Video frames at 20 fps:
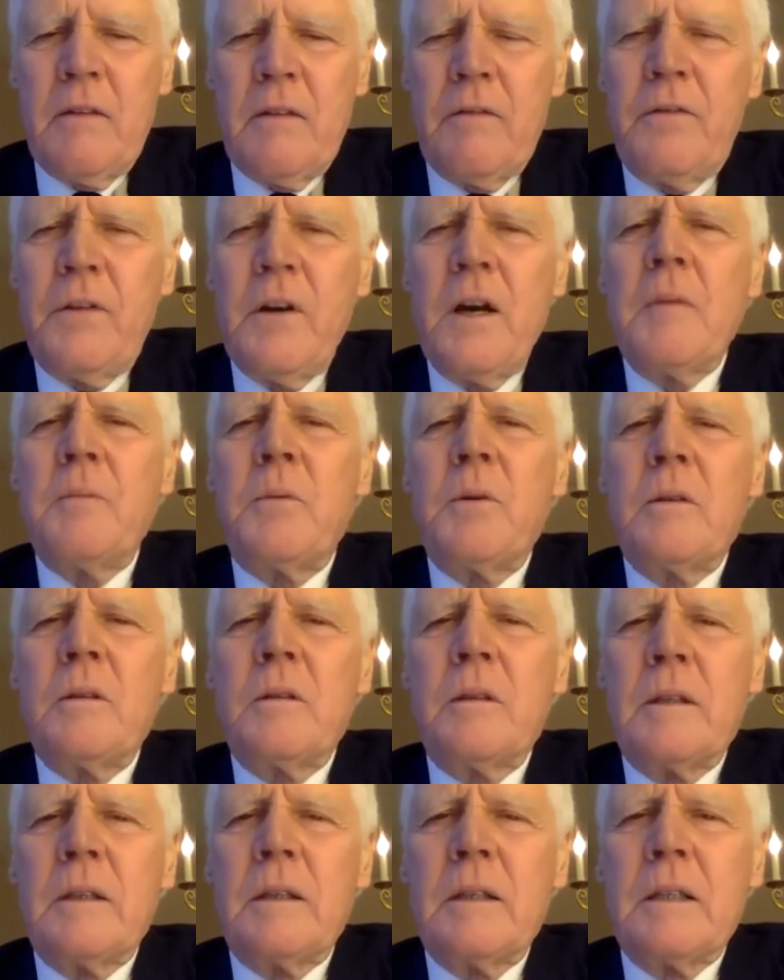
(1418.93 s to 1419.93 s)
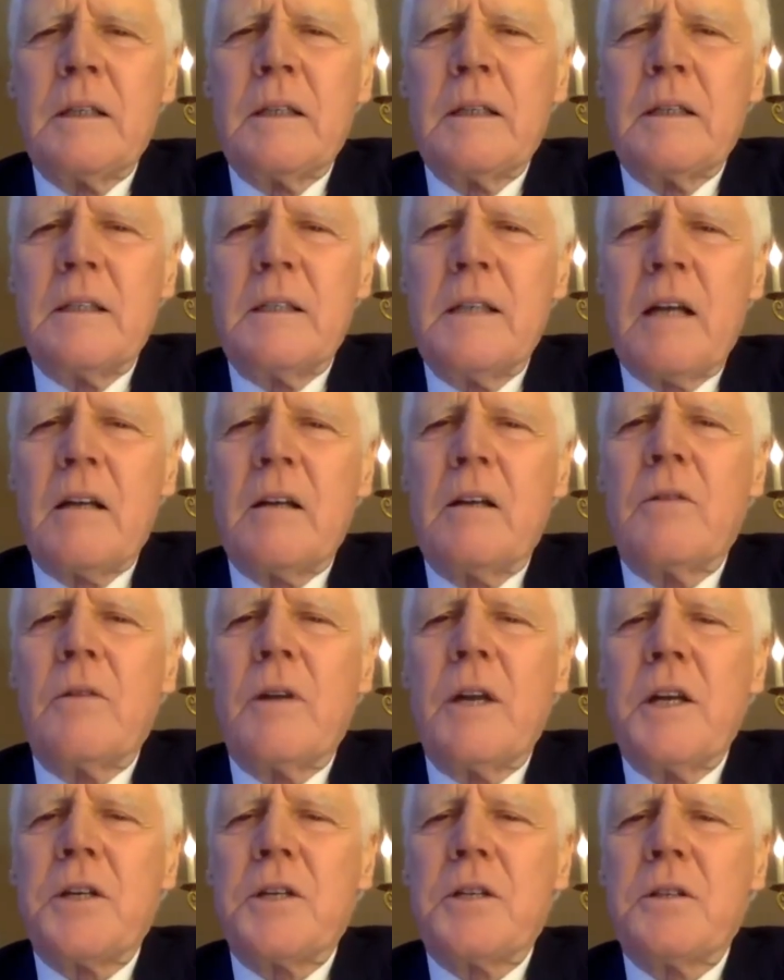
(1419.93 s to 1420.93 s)
verbal
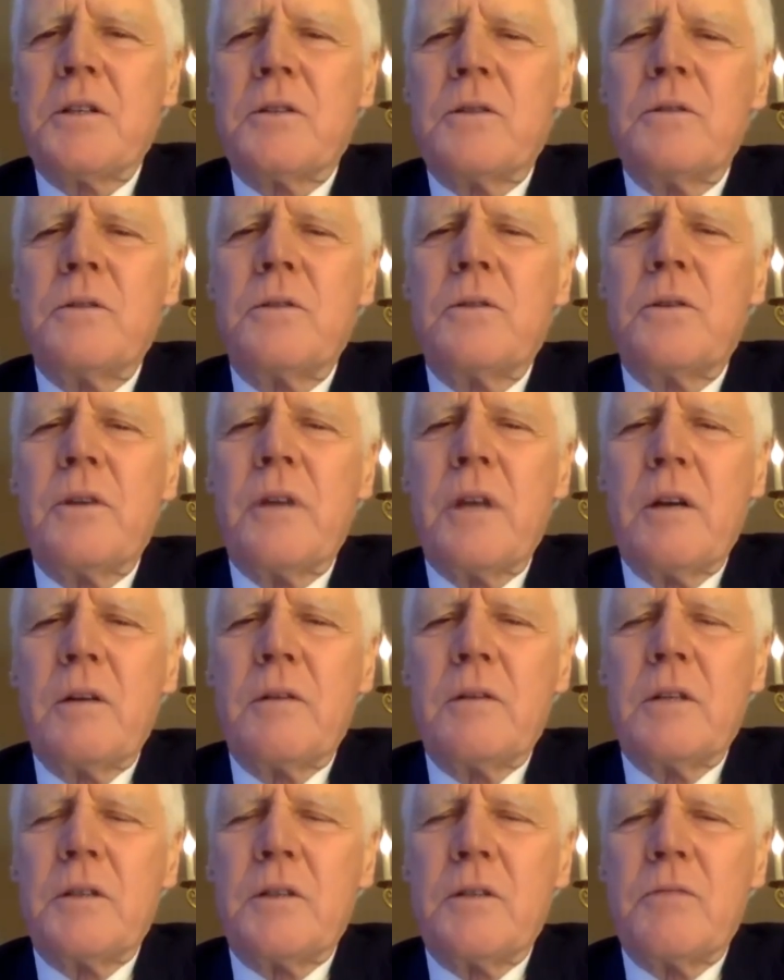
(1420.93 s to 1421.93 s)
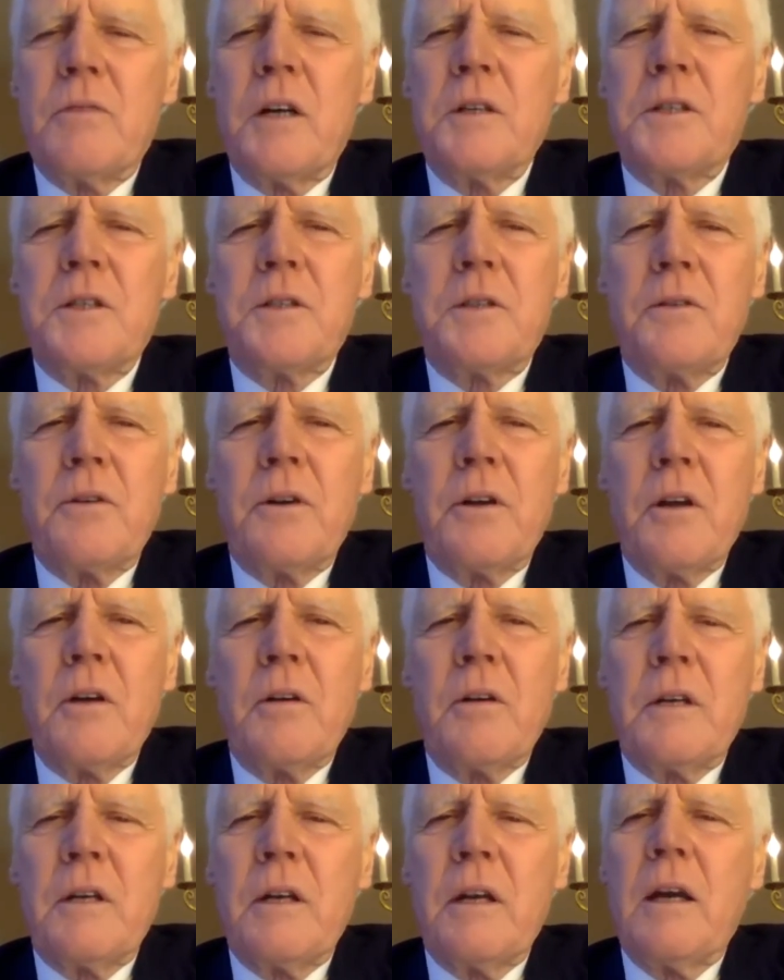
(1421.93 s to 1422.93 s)
declaration to Duryodhana, to Raja
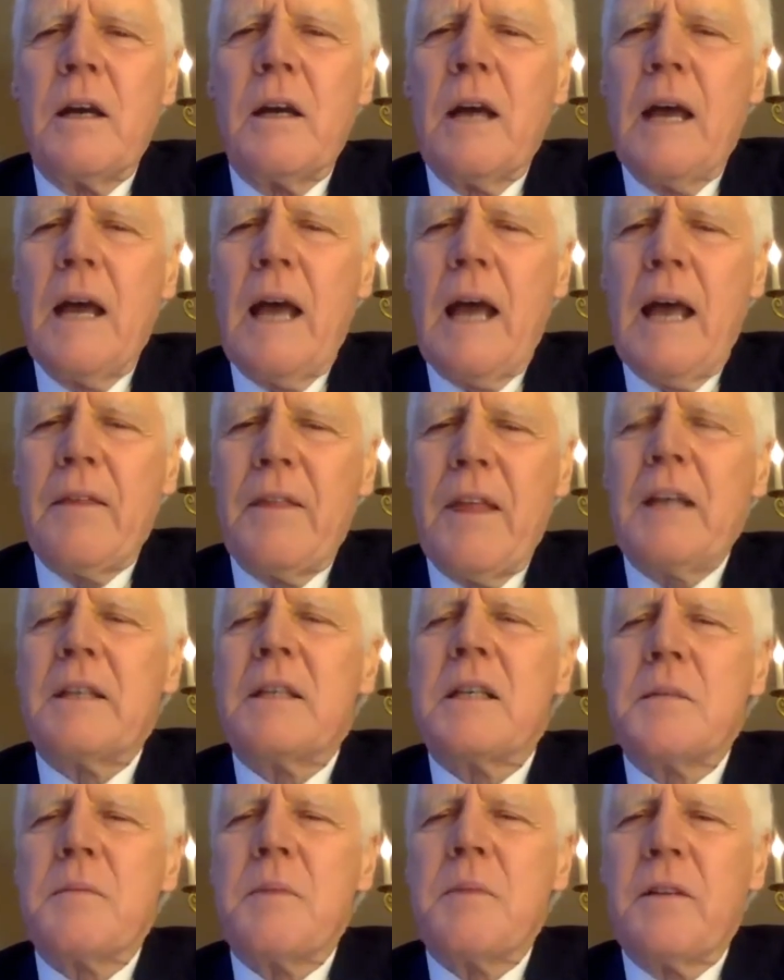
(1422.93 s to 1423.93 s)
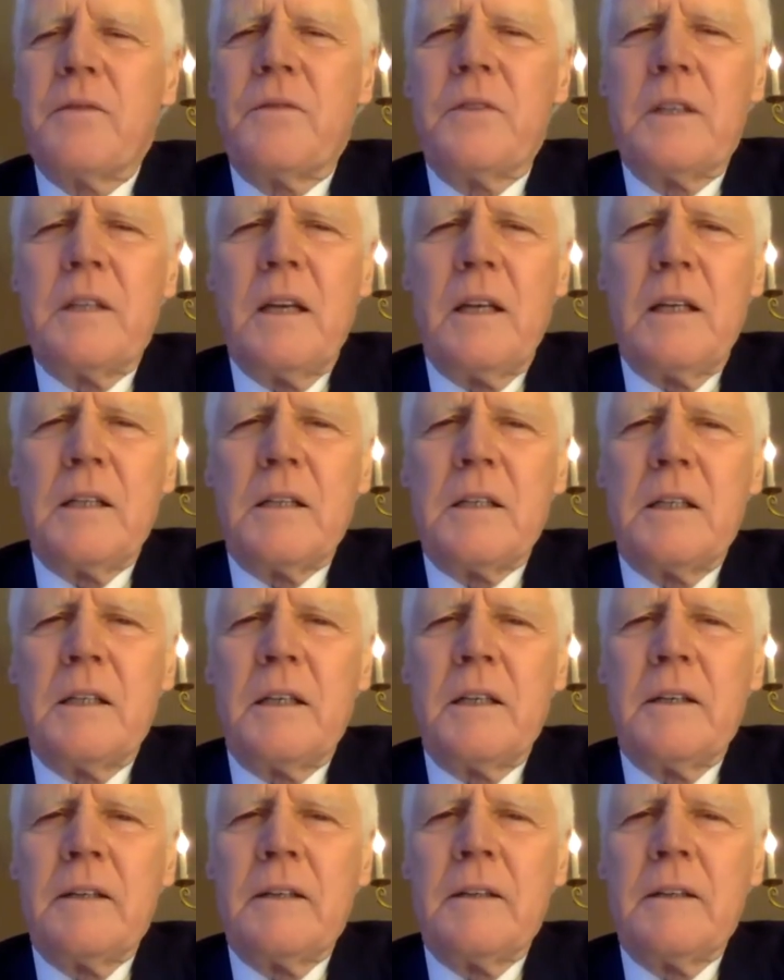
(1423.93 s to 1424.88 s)
Duryodhana, that is my fidelity.